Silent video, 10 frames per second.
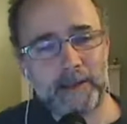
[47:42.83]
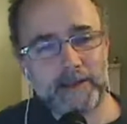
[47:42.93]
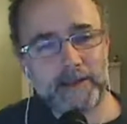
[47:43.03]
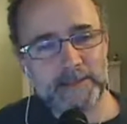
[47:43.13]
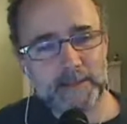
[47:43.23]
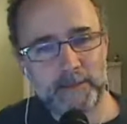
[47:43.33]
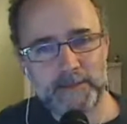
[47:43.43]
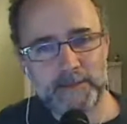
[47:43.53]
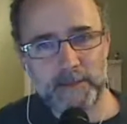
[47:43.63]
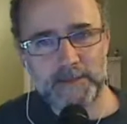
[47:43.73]
it's
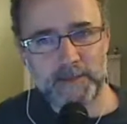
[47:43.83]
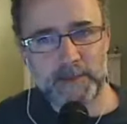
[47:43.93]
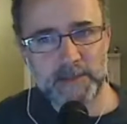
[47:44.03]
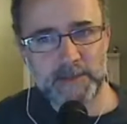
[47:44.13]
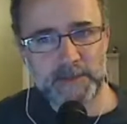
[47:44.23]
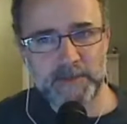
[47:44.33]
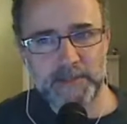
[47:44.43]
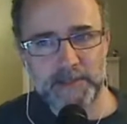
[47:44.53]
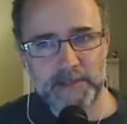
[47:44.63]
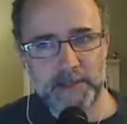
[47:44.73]
some of the specific
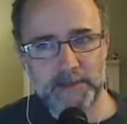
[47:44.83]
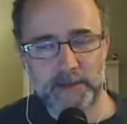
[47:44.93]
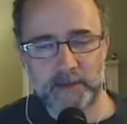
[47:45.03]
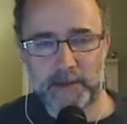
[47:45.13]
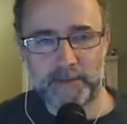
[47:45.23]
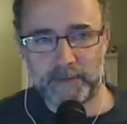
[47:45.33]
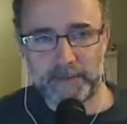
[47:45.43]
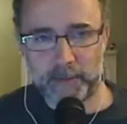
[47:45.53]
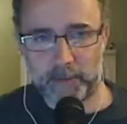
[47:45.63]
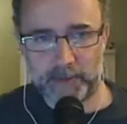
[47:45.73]
details are kind of
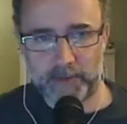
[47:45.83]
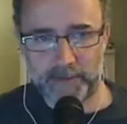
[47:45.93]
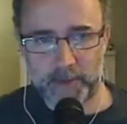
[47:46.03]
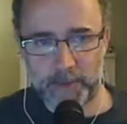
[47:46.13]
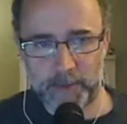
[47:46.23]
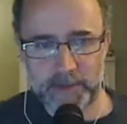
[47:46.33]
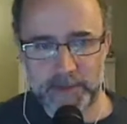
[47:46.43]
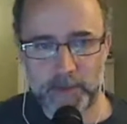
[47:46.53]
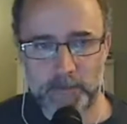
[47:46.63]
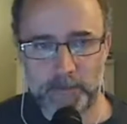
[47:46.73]
deliberately left open because they
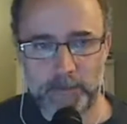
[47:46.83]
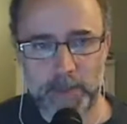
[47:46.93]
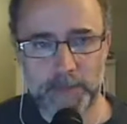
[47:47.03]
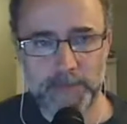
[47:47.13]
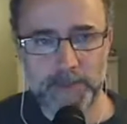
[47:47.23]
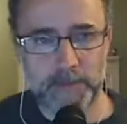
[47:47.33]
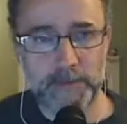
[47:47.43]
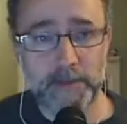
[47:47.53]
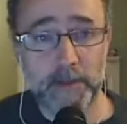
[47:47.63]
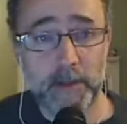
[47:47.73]
want problem
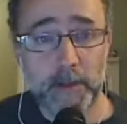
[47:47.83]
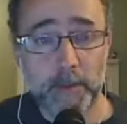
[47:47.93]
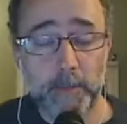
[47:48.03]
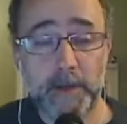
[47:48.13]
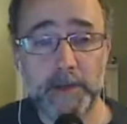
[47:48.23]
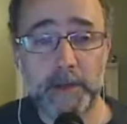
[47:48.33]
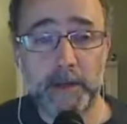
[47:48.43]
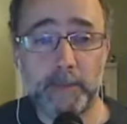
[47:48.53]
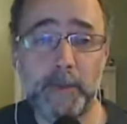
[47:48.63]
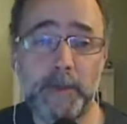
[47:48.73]
solvers. But
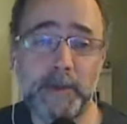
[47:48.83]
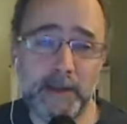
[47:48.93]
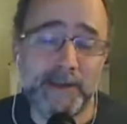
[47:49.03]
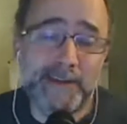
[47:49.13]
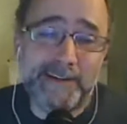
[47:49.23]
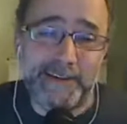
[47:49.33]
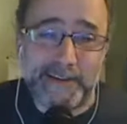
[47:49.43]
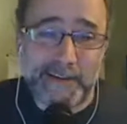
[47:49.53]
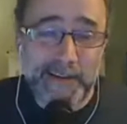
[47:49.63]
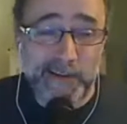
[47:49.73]

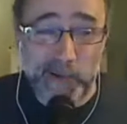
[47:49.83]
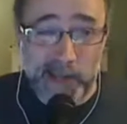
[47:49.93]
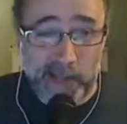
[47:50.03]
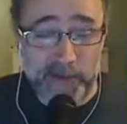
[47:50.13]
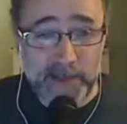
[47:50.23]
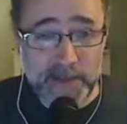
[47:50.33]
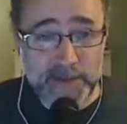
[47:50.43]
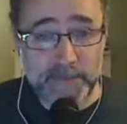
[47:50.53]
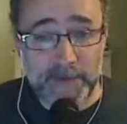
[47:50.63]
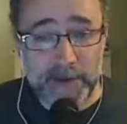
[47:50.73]
in reality, it's
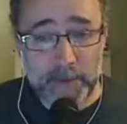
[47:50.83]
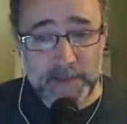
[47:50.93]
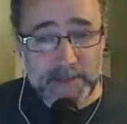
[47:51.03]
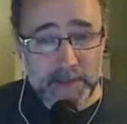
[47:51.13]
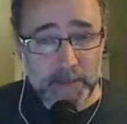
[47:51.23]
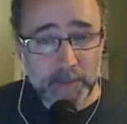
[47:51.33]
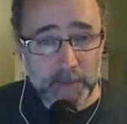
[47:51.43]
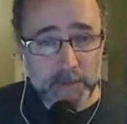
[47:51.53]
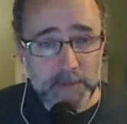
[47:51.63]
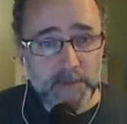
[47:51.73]
very
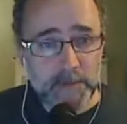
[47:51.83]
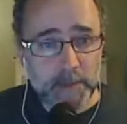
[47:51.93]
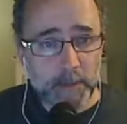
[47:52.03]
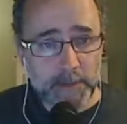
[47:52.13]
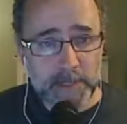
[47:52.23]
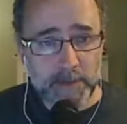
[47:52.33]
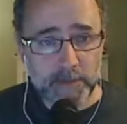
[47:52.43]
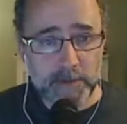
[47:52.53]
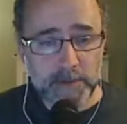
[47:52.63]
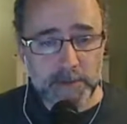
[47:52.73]
similar to the DARPA
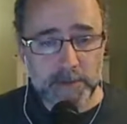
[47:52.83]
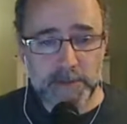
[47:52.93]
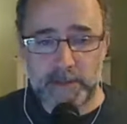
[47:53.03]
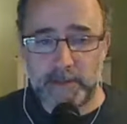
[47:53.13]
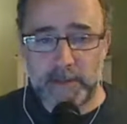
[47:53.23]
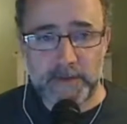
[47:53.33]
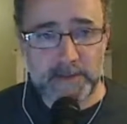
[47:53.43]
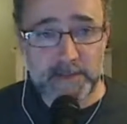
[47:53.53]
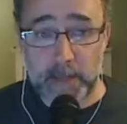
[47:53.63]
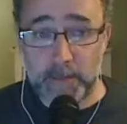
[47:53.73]
challenge. There's a lot of the
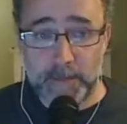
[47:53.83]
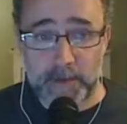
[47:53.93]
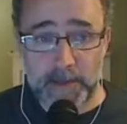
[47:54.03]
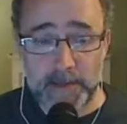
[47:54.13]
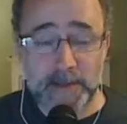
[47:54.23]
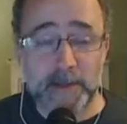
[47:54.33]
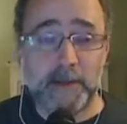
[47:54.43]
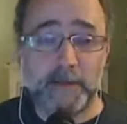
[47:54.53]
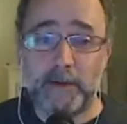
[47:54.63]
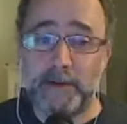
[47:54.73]
same things.
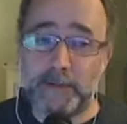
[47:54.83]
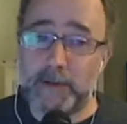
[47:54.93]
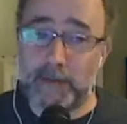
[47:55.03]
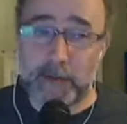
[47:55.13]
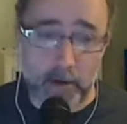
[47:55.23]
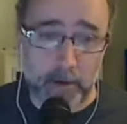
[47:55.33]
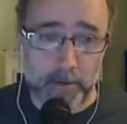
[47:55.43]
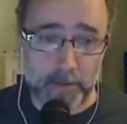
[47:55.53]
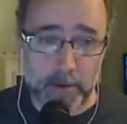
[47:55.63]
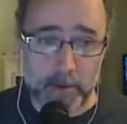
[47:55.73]
They don't have to drive a
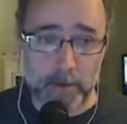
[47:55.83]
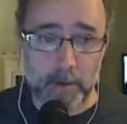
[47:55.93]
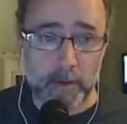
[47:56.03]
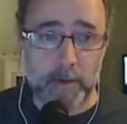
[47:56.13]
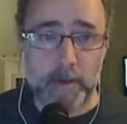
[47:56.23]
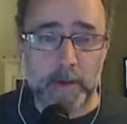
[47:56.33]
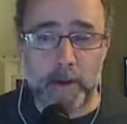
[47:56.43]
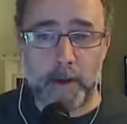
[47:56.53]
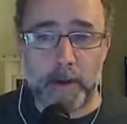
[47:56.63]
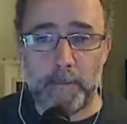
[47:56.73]
car, though.
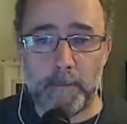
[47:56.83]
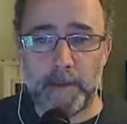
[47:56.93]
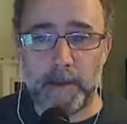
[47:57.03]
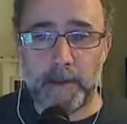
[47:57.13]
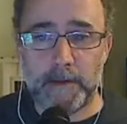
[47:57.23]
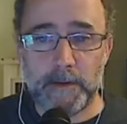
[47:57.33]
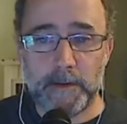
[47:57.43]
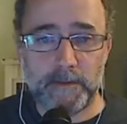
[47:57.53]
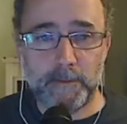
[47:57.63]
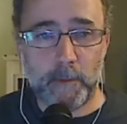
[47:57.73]
They do
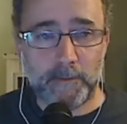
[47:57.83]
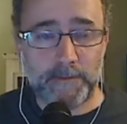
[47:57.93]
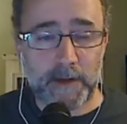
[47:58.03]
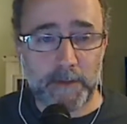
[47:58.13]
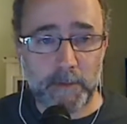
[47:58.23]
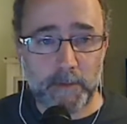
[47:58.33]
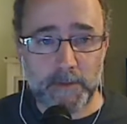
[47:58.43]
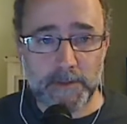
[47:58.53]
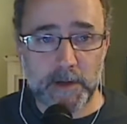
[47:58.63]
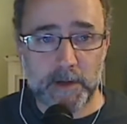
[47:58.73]
have to do more fine
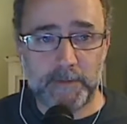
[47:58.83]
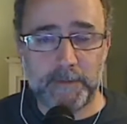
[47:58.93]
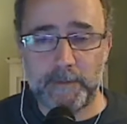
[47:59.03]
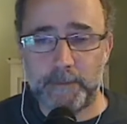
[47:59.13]
motor stuff,